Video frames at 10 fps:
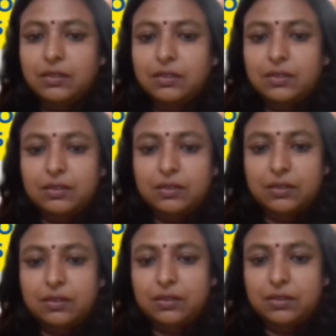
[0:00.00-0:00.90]

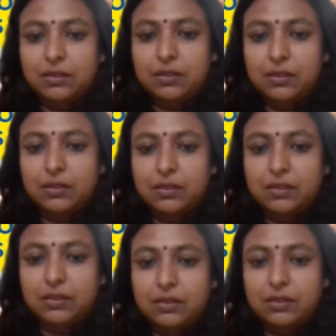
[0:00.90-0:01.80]

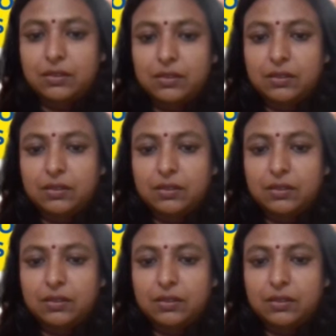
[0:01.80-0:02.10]
(silent)